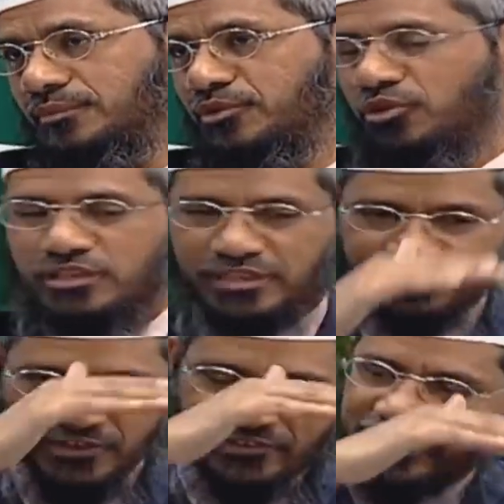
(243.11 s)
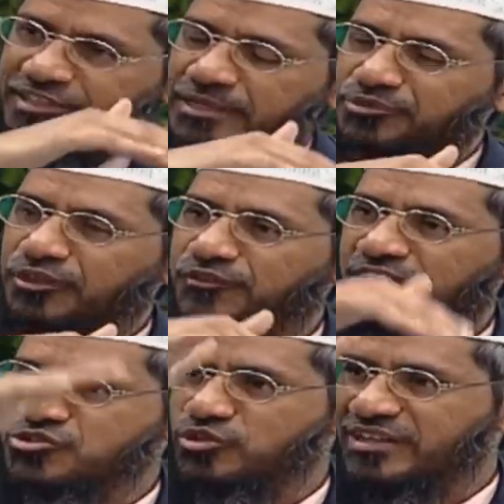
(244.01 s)
Because if the wealth keeps on
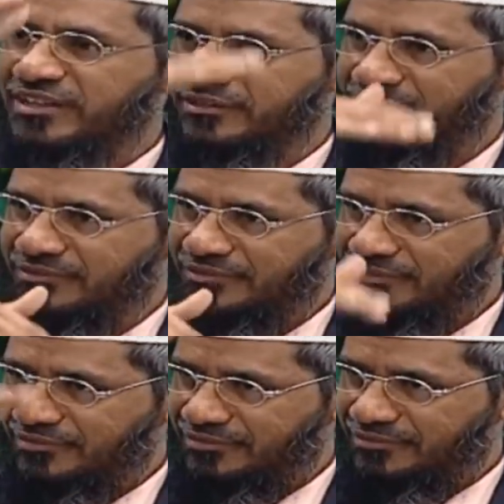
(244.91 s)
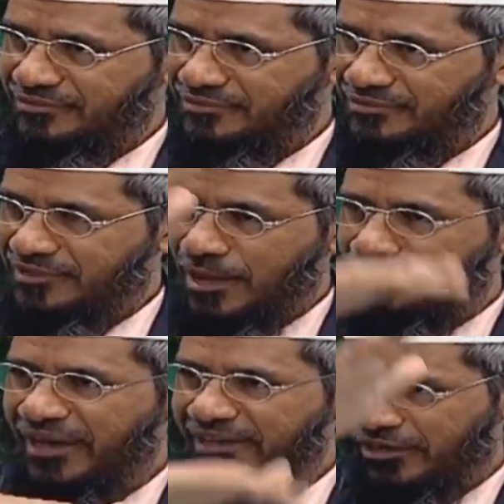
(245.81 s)
fluctuating
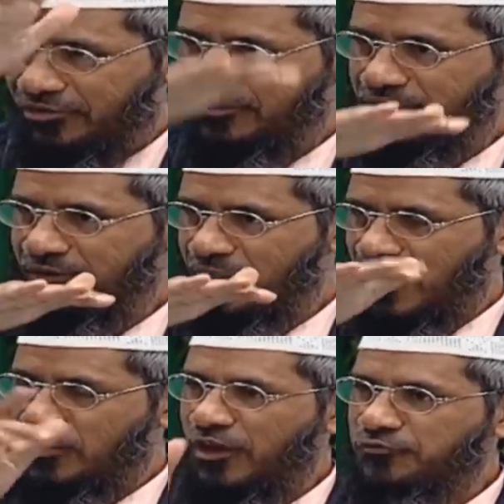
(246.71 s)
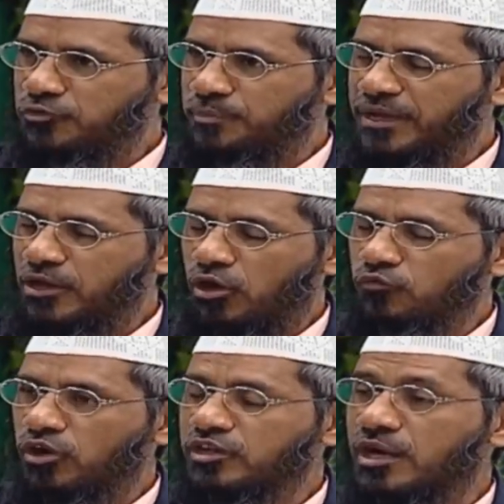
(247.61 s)
up and down, you have to pay
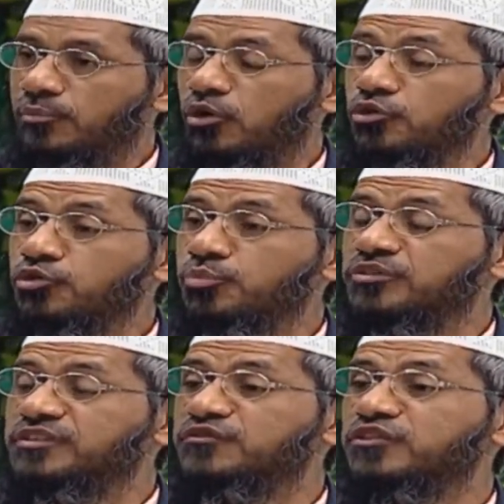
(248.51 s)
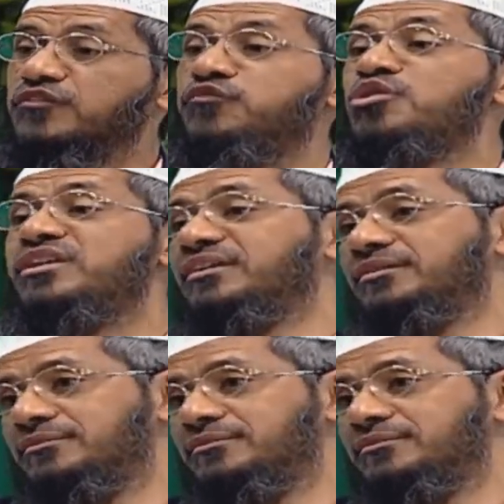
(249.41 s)
on what amount you possess for the full year.